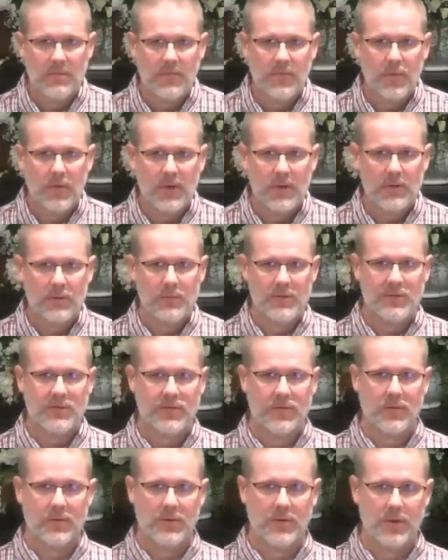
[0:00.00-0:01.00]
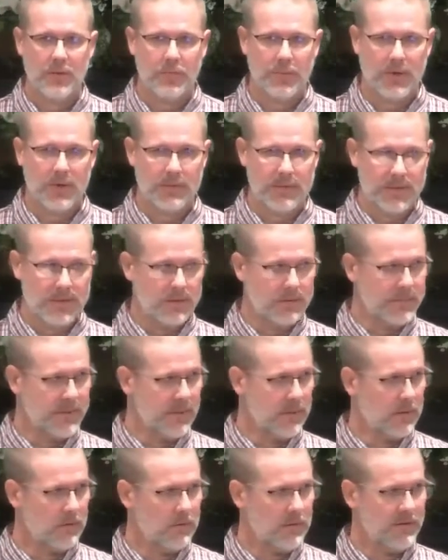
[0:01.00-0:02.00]
Before I go much further, you're probably going to
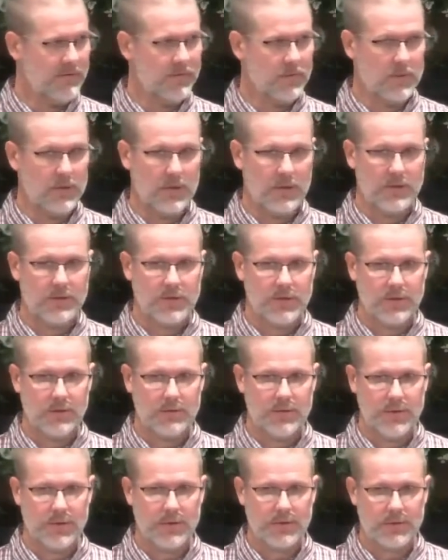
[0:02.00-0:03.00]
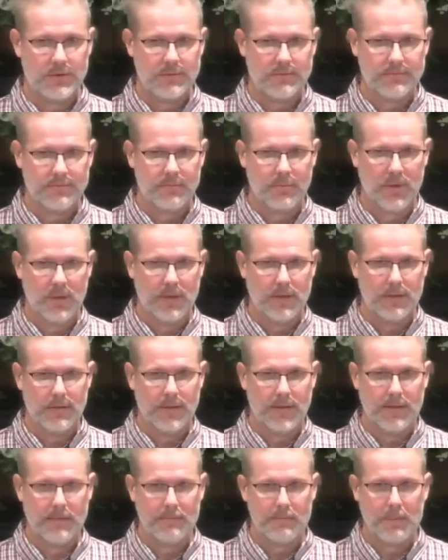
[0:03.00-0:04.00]
be early for lunch, so just plan
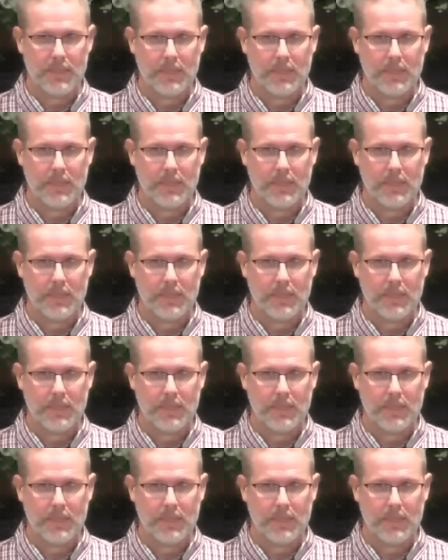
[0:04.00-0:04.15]
on that.